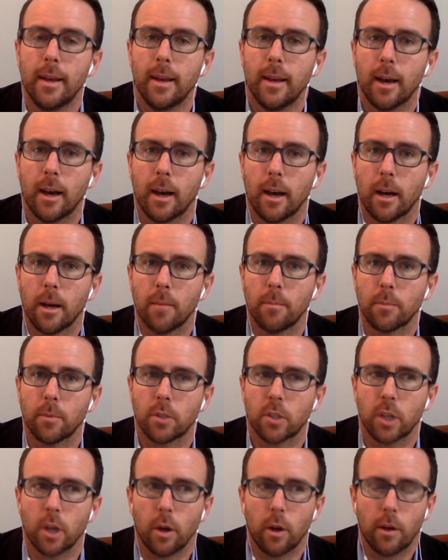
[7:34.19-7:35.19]

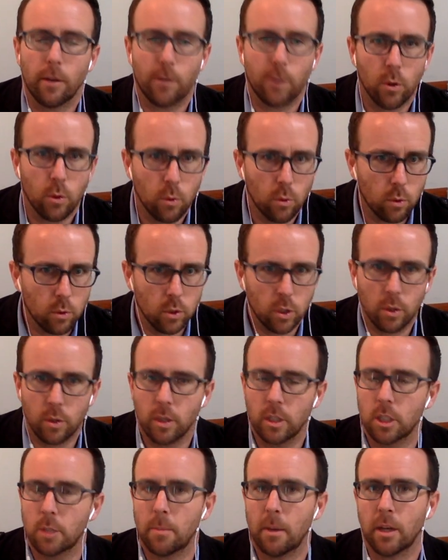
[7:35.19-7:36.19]
So if you do the
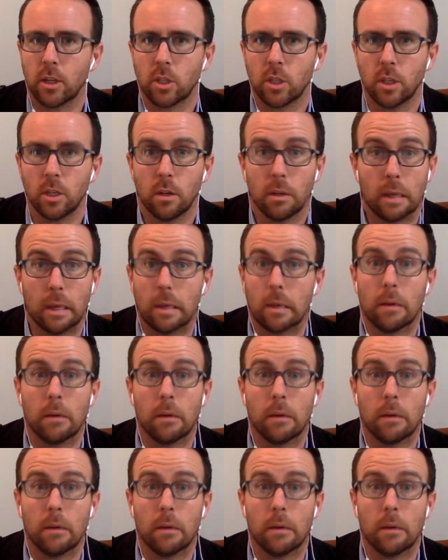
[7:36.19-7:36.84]
inspection, you're like,